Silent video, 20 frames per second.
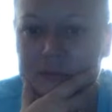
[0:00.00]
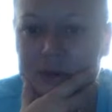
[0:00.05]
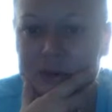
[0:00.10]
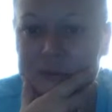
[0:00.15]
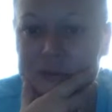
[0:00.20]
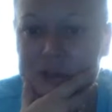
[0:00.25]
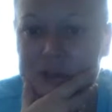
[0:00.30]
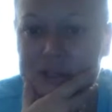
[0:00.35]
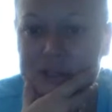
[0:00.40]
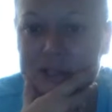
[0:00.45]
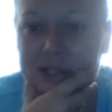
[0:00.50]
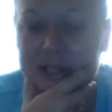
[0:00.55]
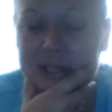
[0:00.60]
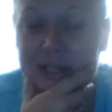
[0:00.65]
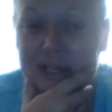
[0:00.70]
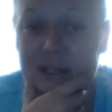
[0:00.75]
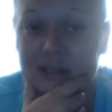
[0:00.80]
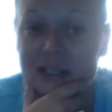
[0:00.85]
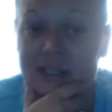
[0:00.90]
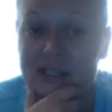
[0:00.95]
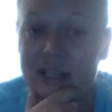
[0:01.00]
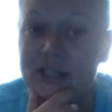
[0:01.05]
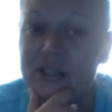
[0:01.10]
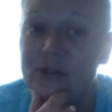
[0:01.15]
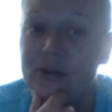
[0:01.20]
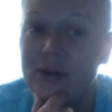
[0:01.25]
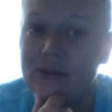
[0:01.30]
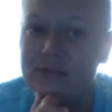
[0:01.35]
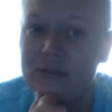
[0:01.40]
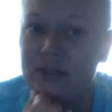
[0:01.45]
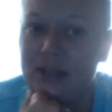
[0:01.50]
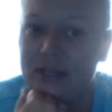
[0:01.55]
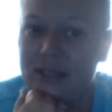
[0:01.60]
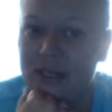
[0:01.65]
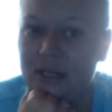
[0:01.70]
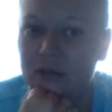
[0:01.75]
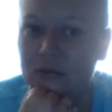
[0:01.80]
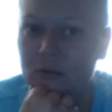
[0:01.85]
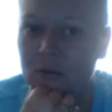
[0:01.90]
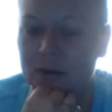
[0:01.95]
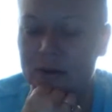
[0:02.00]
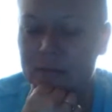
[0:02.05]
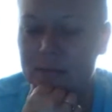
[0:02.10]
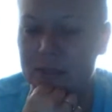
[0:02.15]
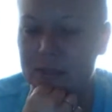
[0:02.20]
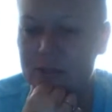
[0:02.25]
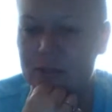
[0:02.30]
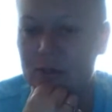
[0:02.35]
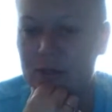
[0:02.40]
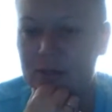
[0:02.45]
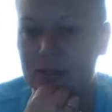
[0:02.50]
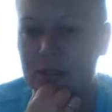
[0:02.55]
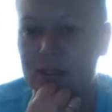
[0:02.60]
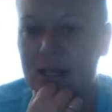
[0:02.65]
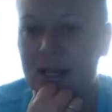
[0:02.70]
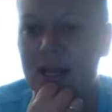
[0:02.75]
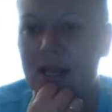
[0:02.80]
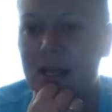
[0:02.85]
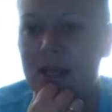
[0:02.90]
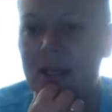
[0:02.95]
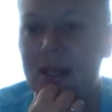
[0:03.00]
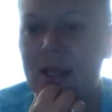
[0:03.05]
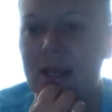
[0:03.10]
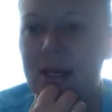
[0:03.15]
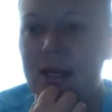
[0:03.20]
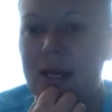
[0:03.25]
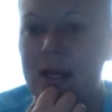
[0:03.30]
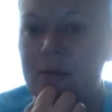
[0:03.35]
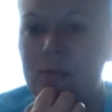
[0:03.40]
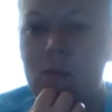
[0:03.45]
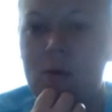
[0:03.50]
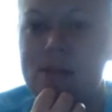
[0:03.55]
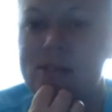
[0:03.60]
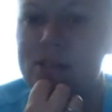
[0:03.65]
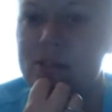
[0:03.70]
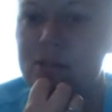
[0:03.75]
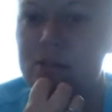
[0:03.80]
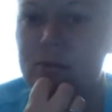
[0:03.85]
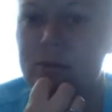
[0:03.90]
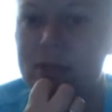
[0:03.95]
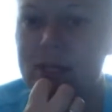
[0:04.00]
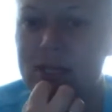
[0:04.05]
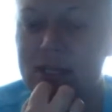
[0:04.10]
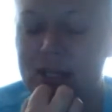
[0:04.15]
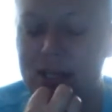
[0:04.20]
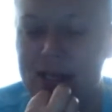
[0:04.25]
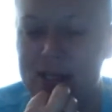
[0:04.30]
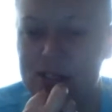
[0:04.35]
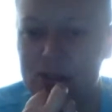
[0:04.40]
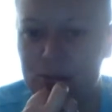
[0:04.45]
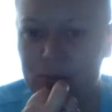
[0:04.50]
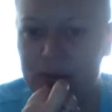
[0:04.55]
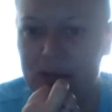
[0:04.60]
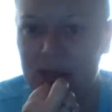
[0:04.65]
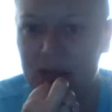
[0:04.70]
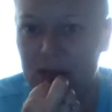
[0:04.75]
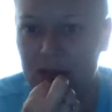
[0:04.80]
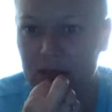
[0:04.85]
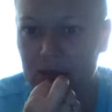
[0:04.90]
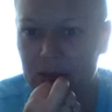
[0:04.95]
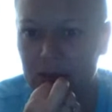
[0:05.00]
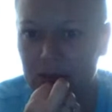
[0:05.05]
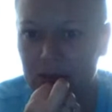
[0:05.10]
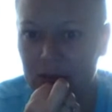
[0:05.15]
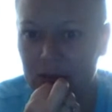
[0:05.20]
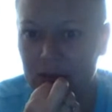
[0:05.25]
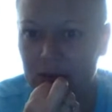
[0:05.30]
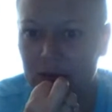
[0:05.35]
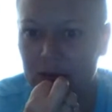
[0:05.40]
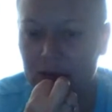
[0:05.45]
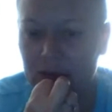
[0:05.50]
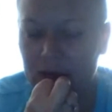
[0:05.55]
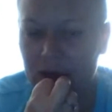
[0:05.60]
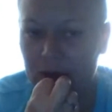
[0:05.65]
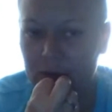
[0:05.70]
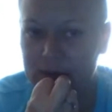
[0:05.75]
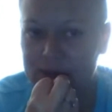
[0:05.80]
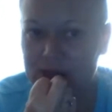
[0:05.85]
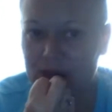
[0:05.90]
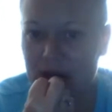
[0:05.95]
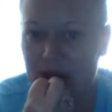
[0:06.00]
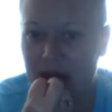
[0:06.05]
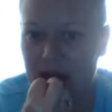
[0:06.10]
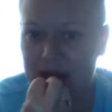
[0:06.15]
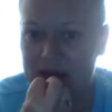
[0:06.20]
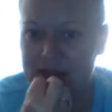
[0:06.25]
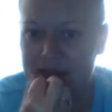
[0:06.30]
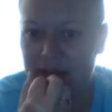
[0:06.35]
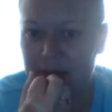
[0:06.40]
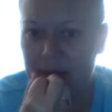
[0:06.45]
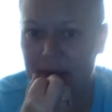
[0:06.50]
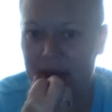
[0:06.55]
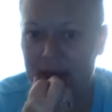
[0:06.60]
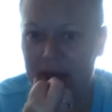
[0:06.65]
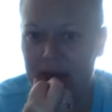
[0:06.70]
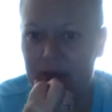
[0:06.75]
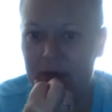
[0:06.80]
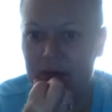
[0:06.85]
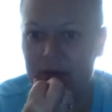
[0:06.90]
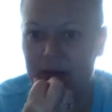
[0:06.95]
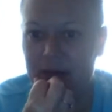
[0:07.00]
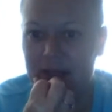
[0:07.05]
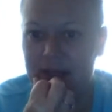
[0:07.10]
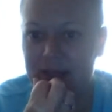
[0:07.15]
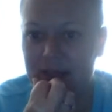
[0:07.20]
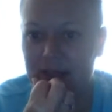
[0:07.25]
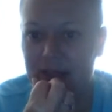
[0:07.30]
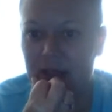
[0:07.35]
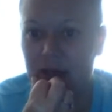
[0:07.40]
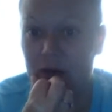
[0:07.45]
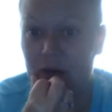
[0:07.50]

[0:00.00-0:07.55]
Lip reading: I'm trying to lay down, because I do have to lay down quite a bit during the day, and I wasn't doing it last week. I was not icing my head or anything at